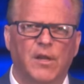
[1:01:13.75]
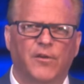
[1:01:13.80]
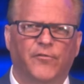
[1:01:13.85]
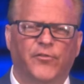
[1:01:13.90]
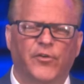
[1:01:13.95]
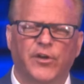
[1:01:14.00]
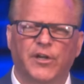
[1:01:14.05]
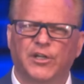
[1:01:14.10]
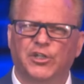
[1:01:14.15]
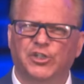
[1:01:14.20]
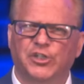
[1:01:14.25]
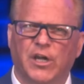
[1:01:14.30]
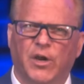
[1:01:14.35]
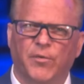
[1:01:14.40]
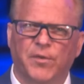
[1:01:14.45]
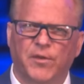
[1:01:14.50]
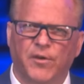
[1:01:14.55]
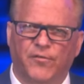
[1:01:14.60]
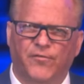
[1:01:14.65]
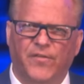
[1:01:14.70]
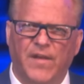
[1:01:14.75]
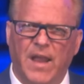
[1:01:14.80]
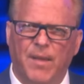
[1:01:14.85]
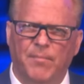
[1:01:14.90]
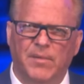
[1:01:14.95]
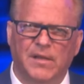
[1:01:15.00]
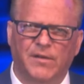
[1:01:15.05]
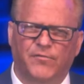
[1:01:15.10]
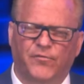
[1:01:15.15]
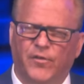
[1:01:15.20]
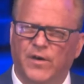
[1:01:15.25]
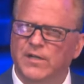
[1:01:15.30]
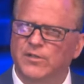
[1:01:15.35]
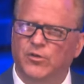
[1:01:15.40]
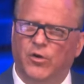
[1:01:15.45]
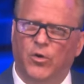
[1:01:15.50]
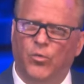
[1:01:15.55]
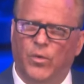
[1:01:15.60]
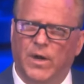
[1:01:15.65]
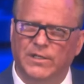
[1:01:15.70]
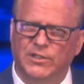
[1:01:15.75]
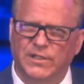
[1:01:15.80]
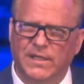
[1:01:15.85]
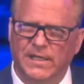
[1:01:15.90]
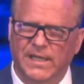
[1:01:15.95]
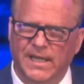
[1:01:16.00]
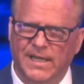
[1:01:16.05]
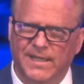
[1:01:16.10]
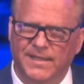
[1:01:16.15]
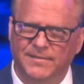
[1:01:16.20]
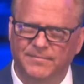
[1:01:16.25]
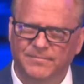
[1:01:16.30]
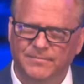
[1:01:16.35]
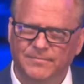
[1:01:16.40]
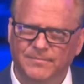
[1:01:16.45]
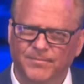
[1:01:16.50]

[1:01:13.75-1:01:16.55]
for you to share with your family and friends or to watch it again.